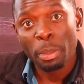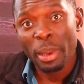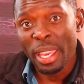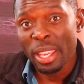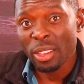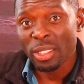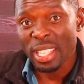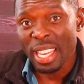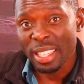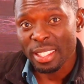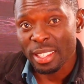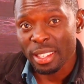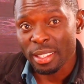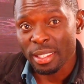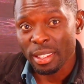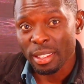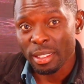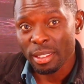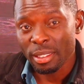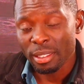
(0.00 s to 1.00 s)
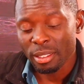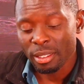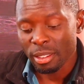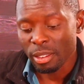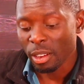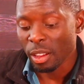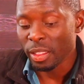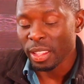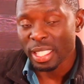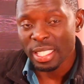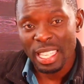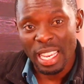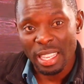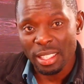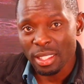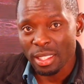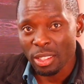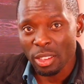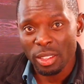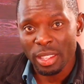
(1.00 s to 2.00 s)
pay your taxes. All the
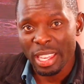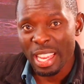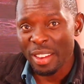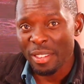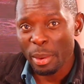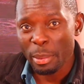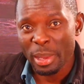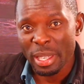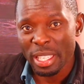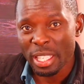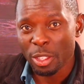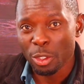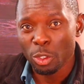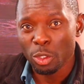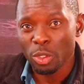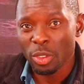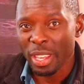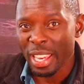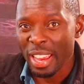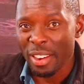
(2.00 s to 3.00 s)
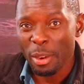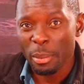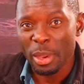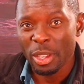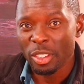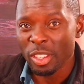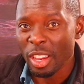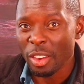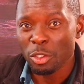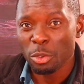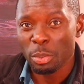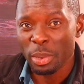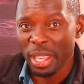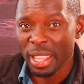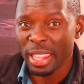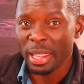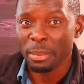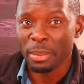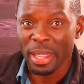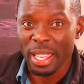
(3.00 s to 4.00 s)
taxes, all the government dues, the government, you have to
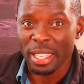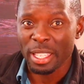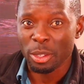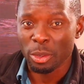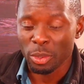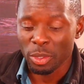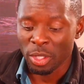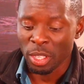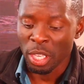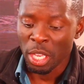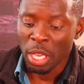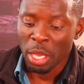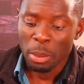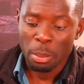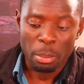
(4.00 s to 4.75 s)
pay them their dues.